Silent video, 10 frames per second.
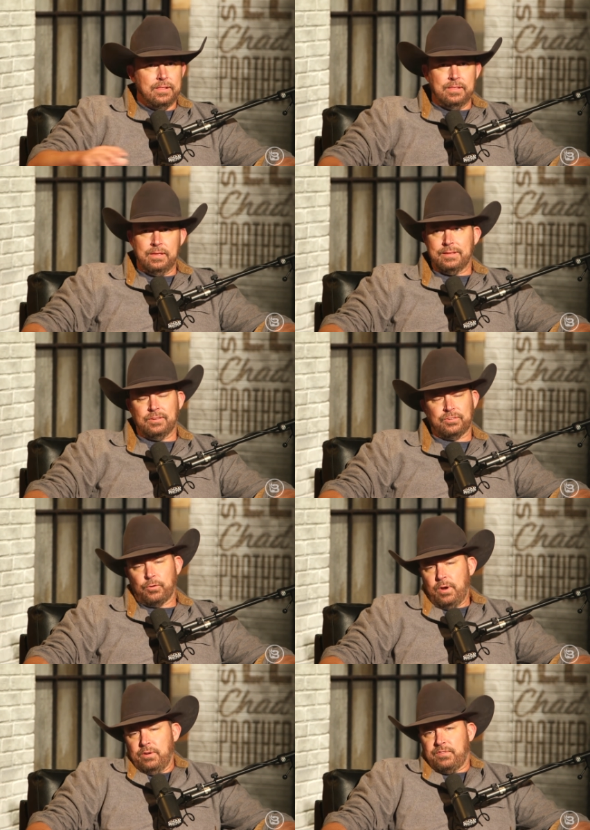because
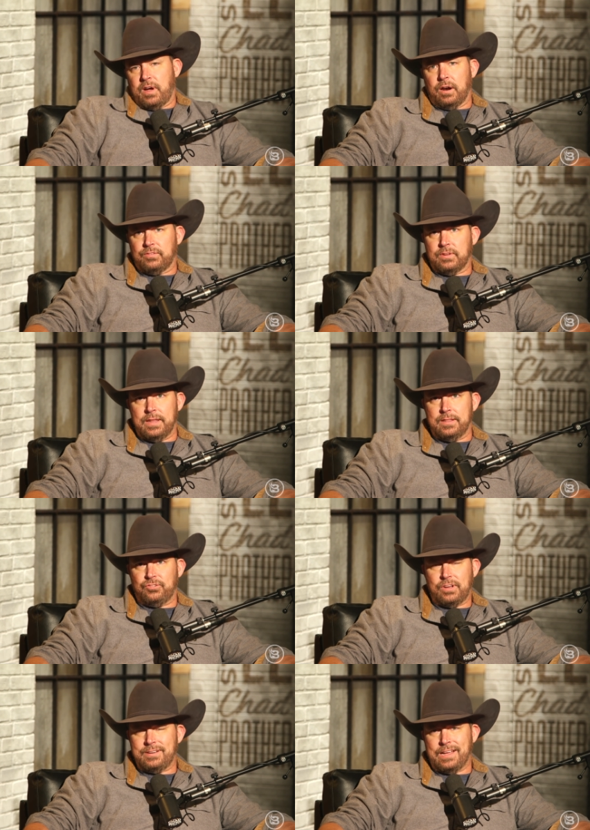coronavirus and the
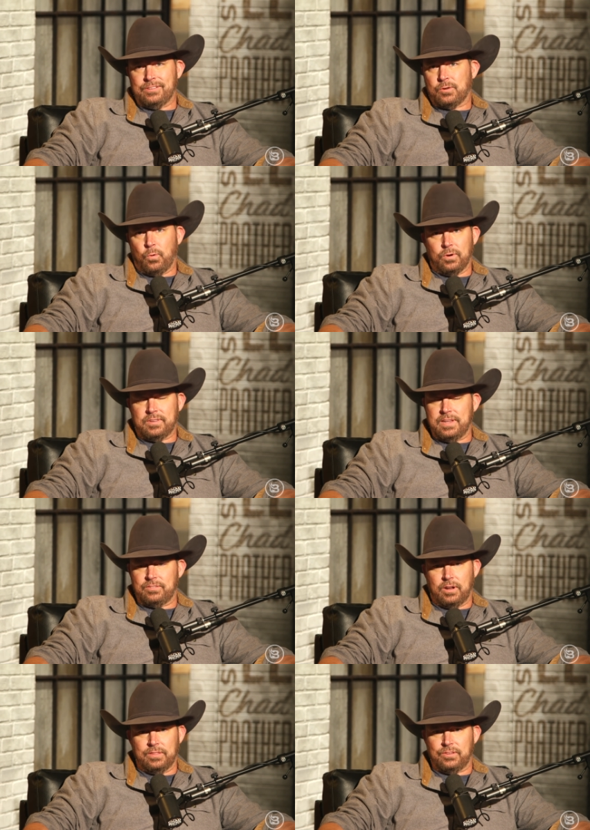shutdowns and
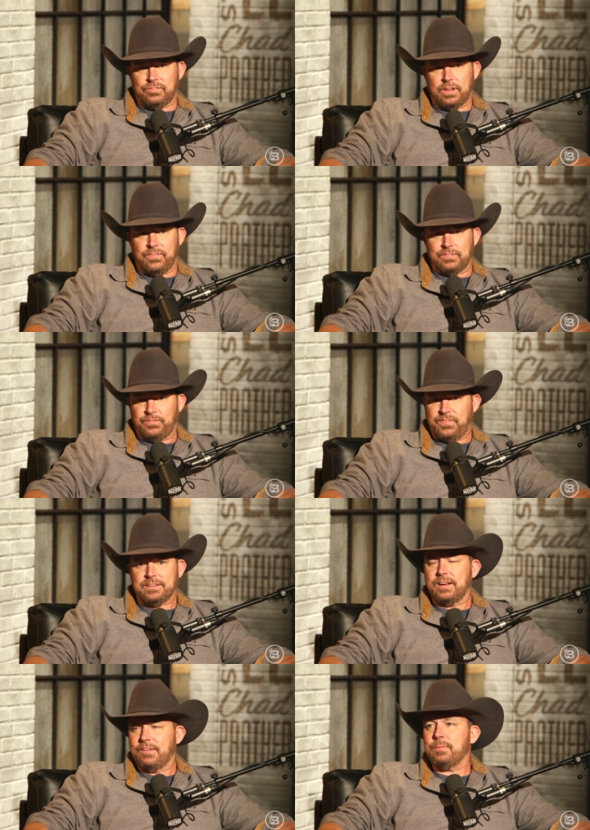quarantines, all of this stuff has
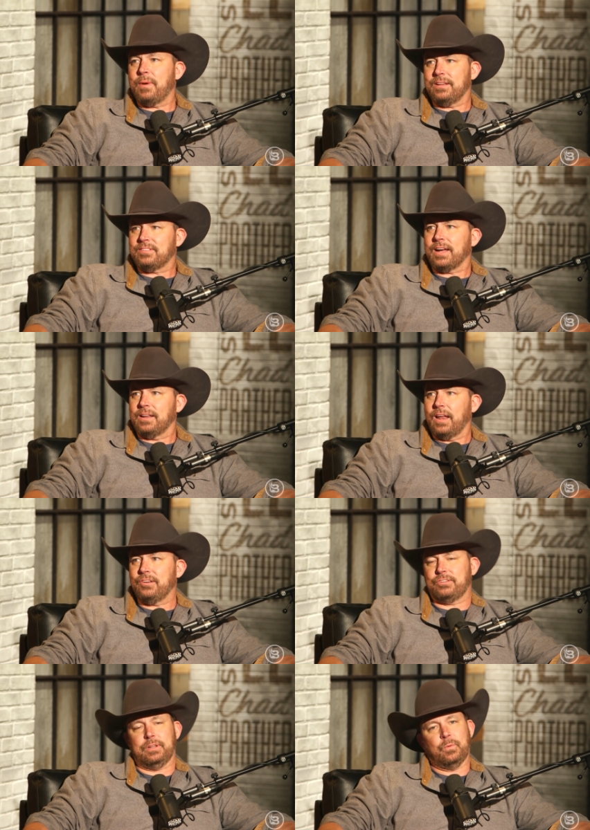affected everybody
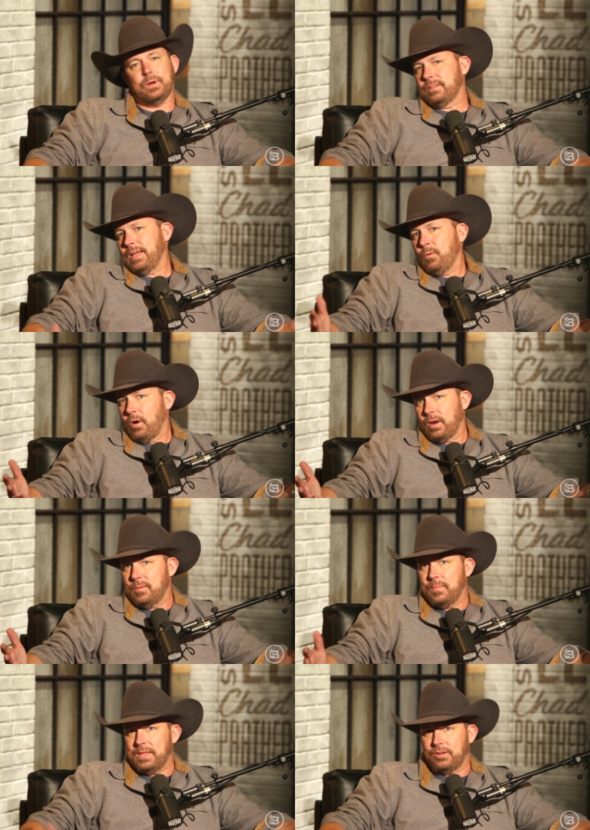psychologically, whether they want to
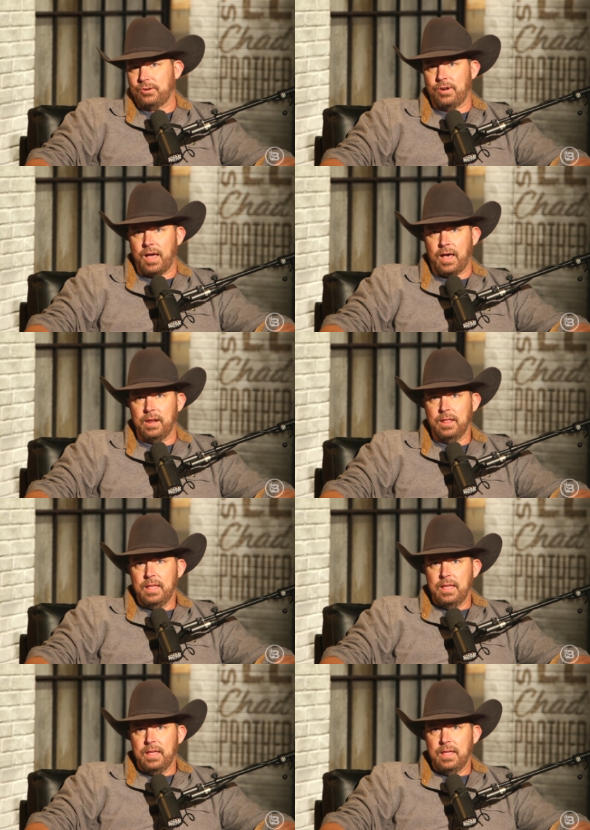admit it or not.